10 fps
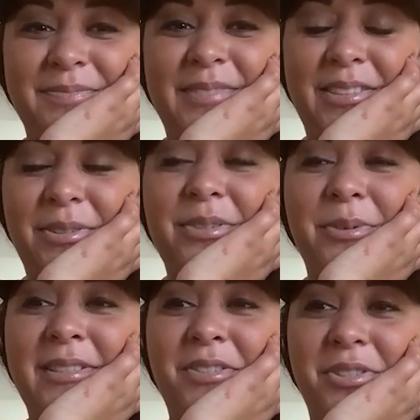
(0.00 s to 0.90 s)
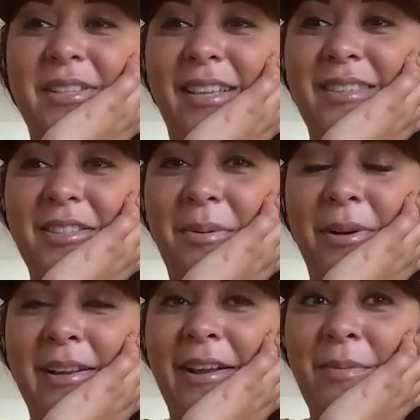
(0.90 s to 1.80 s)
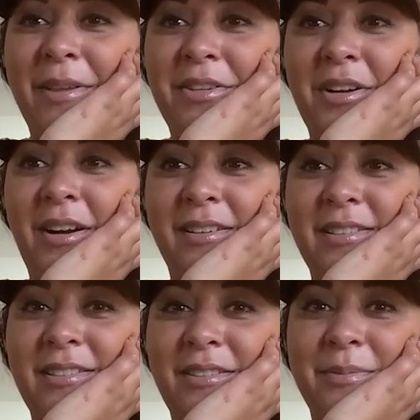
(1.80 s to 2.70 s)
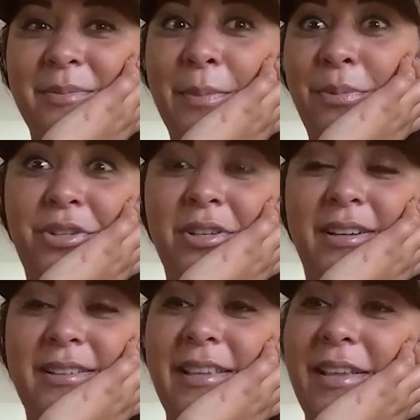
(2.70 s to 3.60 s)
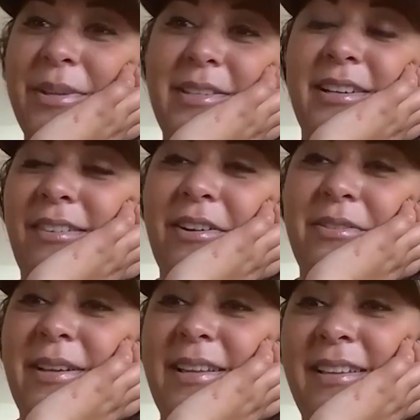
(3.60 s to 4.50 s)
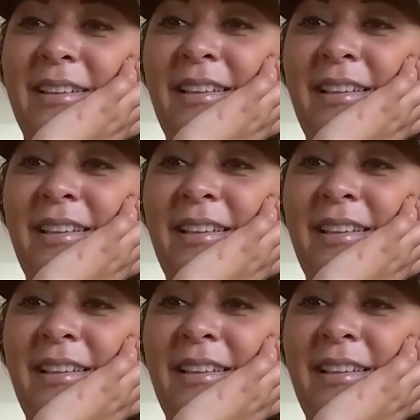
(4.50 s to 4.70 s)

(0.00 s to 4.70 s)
it's always interesting in the summer. I got to make sure, my butcher can take my deer right away.